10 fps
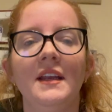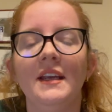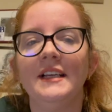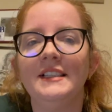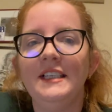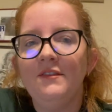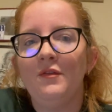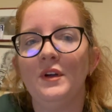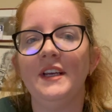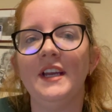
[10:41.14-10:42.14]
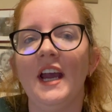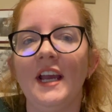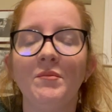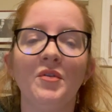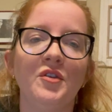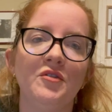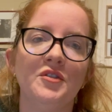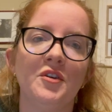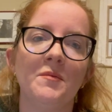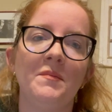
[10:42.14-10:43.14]
In 1949,
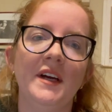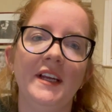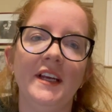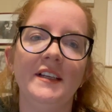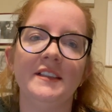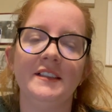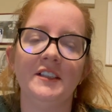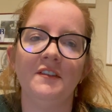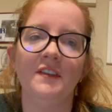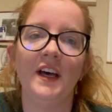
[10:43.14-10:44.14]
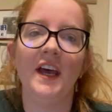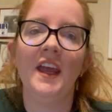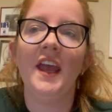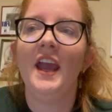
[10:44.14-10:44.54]
producer Buddy DeSylva